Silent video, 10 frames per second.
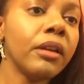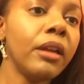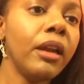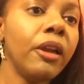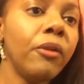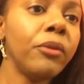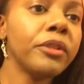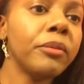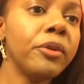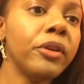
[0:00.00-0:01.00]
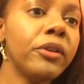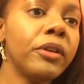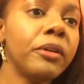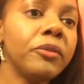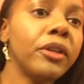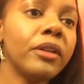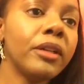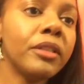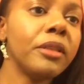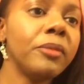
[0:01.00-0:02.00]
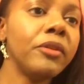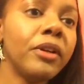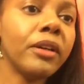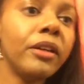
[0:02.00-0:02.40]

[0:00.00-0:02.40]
And once I put it on, y'all got to tell me y'all.